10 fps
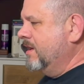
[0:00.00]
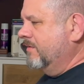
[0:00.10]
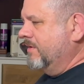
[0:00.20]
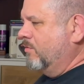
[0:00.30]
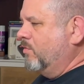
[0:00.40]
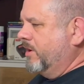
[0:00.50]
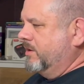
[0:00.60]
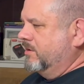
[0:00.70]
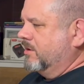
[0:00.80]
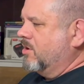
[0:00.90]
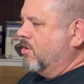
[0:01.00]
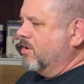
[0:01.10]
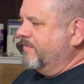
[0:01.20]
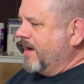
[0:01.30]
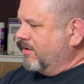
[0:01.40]
if I wanted to
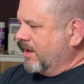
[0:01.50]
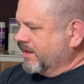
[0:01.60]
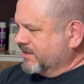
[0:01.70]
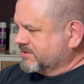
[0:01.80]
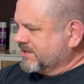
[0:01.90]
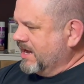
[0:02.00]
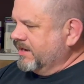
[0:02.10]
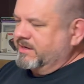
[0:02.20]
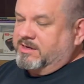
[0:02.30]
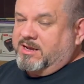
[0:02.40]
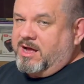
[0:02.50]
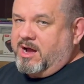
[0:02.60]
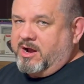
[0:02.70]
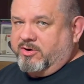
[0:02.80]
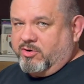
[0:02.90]
carve out like a slight
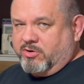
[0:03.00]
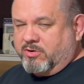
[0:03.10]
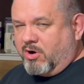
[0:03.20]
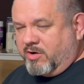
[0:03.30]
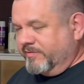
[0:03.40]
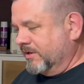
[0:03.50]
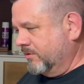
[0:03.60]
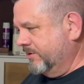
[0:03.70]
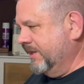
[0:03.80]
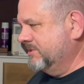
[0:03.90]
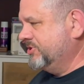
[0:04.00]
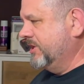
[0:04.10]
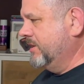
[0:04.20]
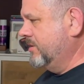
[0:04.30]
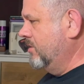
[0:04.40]
incline or carve a little ditch
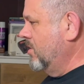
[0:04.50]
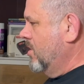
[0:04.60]
in,